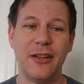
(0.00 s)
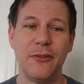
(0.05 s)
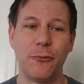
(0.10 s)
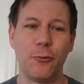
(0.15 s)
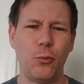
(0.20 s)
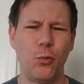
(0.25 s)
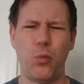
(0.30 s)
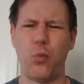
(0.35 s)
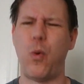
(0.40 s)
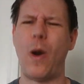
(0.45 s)

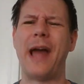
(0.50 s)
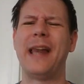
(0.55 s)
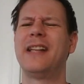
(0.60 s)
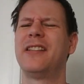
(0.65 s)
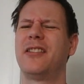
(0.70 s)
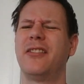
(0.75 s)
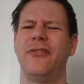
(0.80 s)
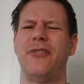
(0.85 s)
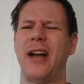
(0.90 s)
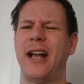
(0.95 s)
Why
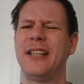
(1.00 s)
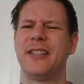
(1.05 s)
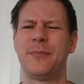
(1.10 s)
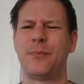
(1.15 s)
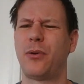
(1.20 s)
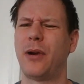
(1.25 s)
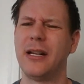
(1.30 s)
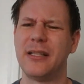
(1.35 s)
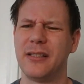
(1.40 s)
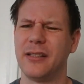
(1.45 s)
does the vice
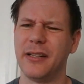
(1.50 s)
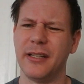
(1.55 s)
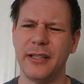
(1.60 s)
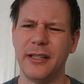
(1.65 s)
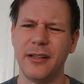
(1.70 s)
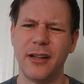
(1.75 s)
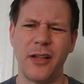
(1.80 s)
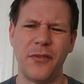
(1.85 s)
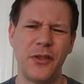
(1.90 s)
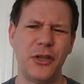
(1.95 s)

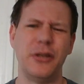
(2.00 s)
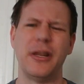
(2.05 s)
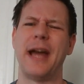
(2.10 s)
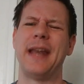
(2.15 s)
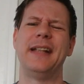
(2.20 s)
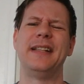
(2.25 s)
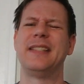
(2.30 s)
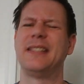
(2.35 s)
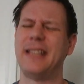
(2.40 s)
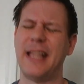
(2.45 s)
president of the
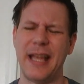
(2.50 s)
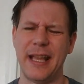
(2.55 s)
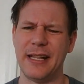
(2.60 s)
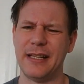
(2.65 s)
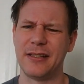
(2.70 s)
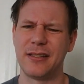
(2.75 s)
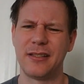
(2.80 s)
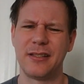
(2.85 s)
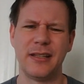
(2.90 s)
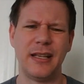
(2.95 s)
United
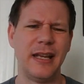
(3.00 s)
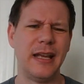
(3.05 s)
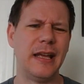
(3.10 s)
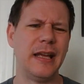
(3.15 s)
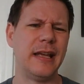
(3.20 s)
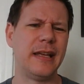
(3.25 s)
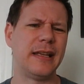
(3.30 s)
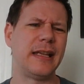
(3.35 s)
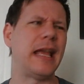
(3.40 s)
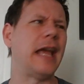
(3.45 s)
States
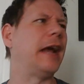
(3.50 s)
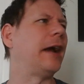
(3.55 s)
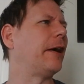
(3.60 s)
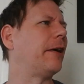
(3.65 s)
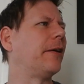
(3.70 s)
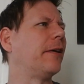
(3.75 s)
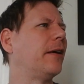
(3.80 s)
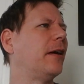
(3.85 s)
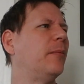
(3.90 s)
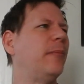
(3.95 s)

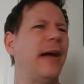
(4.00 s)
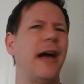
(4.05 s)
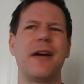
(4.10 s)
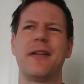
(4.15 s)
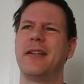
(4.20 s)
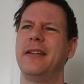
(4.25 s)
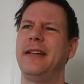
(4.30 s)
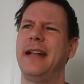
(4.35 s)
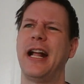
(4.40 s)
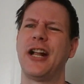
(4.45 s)
care
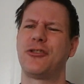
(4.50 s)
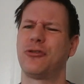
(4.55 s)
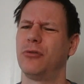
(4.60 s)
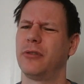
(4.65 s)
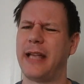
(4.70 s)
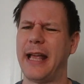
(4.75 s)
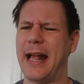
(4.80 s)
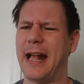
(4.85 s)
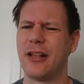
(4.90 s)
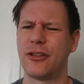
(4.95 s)
about a natural
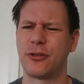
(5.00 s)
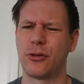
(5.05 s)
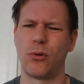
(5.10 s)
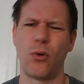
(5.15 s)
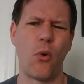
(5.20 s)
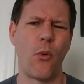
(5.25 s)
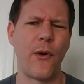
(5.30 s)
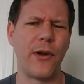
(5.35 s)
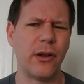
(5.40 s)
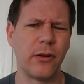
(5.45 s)
gas or
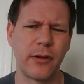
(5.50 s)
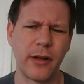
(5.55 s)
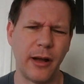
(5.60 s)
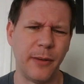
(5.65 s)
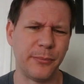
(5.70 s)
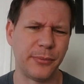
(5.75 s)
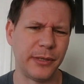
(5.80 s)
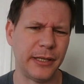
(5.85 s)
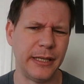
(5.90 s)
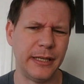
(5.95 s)
oil
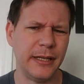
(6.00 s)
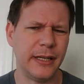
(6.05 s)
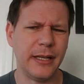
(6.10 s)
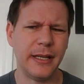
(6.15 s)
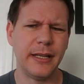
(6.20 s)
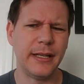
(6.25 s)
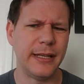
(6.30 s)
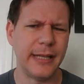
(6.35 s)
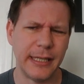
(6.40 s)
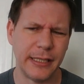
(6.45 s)
company
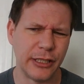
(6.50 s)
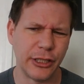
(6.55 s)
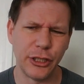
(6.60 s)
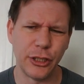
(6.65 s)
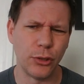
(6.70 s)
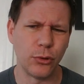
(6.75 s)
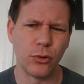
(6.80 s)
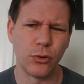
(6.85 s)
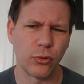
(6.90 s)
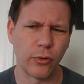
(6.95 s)
in the
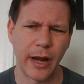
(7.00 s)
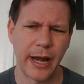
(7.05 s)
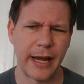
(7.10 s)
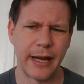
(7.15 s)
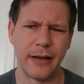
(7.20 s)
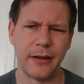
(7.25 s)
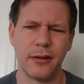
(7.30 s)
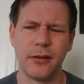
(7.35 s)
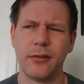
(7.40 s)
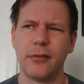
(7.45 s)

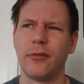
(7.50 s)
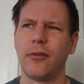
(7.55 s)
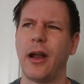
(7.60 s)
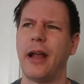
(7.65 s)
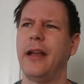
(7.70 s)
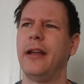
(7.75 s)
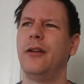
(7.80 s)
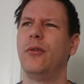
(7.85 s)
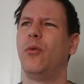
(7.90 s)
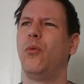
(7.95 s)
Ukraine,
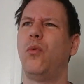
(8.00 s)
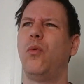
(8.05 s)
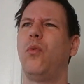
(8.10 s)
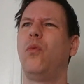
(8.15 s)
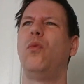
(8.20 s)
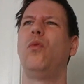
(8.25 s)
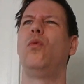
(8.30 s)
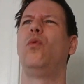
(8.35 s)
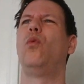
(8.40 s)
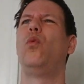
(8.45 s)
right?
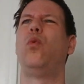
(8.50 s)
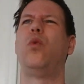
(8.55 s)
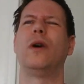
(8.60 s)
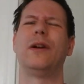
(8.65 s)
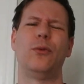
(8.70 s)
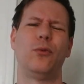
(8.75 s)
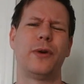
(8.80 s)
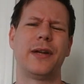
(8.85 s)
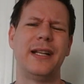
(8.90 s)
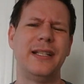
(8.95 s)

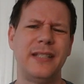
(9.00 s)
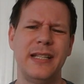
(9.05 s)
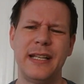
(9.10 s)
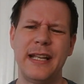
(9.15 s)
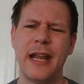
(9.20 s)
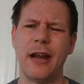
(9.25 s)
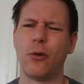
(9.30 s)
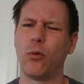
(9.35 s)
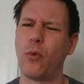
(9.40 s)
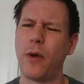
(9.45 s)
What does he
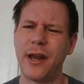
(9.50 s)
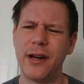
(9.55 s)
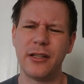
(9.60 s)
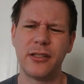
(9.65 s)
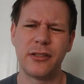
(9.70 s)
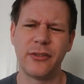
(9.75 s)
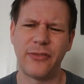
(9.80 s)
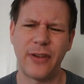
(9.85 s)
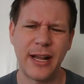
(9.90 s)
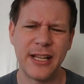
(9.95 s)
care? What
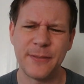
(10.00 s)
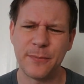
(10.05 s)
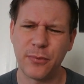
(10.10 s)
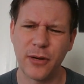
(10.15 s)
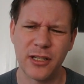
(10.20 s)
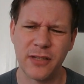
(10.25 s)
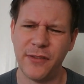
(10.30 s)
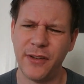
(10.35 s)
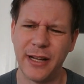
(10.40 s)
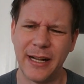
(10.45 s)
does the vice
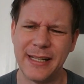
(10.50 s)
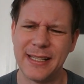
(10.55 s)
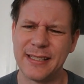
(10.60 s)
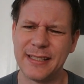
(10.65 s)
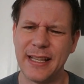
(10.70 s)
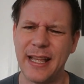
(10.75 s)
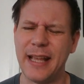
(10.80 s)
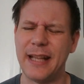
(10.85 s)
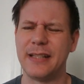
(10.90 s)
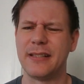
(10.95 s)
president of the United
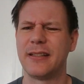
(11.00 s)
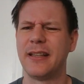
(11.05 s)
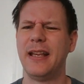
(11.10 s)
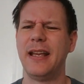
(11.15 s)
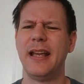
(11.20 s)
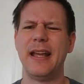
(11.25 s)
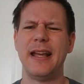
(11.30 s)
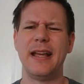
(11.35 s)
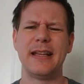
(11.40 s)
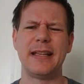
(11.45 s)
States
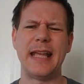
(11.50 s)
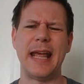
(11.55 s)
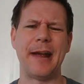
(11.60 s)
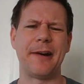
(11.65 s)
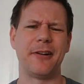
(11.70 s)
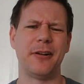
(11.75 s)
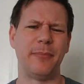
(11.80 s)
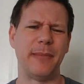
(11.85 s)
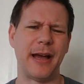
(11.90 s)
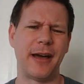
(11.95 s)

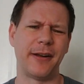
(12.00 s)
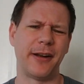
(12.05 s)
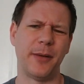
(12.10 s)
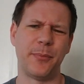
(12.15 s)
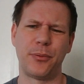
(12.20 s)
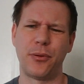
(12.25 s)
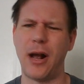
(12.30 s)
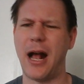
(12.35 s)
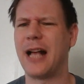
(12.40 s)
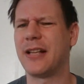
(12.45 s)
care about a
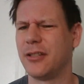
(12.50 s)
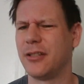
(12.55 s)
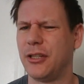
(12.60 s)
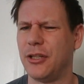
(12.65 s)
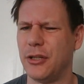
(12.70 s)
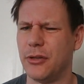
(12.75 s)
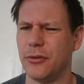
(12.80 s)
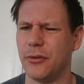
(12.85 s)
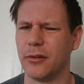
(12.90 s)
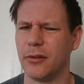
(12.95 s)

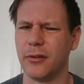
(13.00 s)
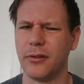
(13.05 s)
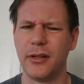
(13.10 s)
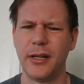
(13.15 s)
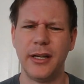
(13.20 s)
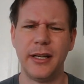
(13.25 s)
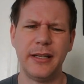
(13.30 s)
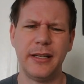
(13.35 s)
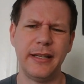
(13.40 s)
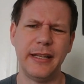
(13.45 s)
prosecutor
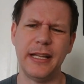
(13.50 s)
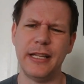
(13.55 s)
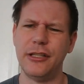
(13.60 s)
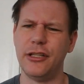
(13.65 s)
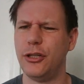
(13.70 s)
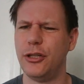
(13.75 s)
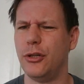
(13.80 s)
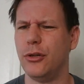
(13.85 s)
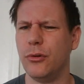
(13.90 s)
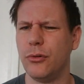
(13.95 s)
in
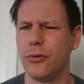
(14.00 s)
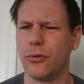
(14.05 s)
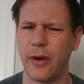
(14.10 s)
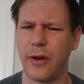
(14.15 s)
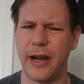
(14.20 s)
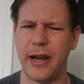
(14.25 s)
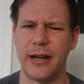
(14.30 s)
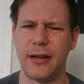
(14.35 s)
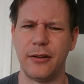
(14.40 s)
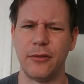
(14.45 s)
the
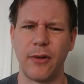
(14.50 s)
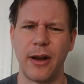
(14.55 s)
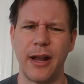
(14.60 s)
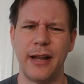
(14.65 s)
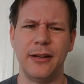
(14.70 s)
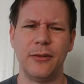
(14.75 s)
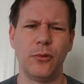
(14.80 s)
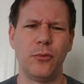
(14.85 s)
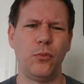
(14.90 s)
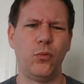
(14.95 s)
Ukraine,
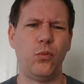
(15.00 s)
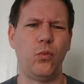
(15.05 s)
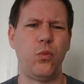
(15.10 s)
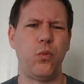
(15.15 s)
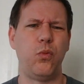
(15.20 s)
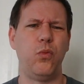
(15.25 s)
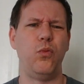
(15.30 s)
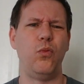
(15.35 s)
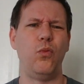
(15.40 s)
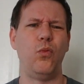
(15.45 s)
right?
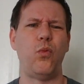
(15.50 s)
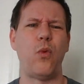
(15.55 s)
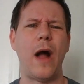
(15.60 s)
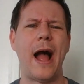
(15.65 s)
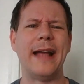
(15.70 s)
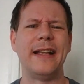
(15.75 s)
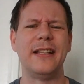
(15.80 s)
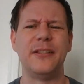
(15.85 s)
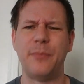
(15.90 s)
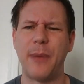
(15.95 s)

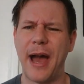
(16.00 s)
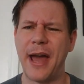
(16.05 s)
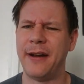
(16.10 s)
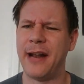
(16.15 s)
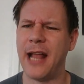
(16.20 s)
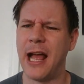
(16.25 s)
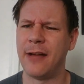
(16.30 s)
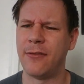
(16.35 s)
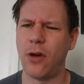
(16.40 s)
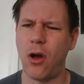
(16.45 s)
Why does
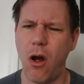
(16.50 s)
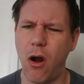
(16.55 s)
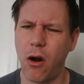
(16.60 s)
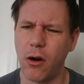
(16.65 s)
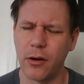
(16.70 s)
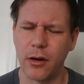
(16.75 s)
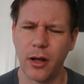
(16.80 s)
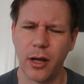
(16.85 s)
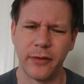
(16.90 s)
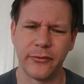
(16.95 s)
Biden have a
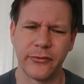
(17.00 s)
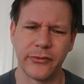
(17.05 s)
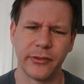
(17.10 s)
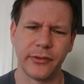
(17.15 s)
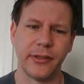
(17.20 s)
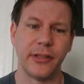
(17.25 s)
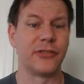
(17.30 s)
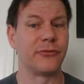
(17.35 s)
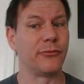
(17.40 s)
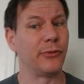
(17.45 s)
hard-on for
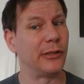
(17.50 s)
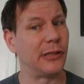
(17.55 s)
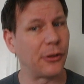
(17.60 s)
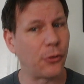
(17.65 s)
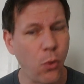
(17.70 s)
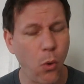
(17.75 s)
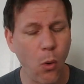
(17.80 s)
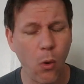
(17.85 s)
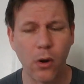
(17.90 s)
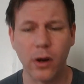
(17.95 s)
this? Well, of
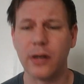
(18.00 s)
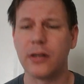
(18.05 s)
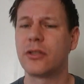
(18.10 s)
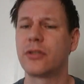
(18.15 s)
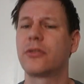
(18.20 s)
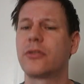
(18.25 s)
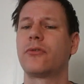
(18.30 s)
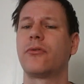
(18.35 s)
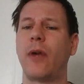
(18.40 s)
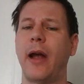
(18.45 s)

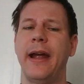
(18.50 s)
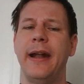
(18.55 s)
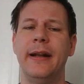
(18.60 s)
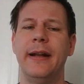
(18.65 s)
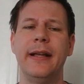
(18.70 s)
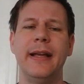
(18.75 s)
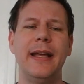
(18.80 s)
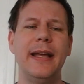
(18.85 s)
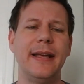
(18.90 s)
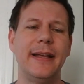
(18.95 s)
course, right?
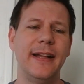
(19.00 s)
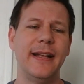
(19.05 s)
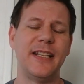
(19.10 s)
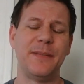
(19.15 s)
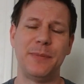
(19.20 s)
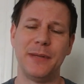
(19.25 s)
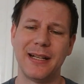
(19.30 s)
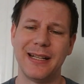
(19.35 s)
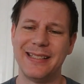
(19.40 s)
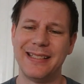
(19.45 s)
It's
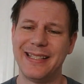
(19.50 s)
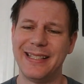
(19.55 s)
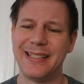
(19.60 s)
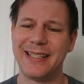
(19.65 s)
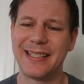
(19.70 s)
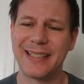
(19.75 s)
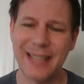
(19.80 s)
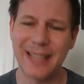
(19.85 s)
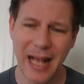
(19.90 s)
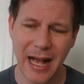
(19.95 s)
because his
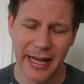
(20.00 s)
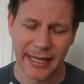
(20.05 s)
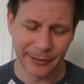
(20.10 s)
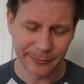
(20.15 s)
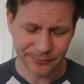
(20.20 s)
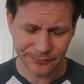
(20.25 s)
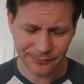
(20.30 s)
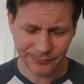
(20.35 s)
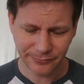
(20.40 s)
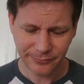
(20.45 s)

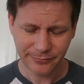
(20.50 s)
son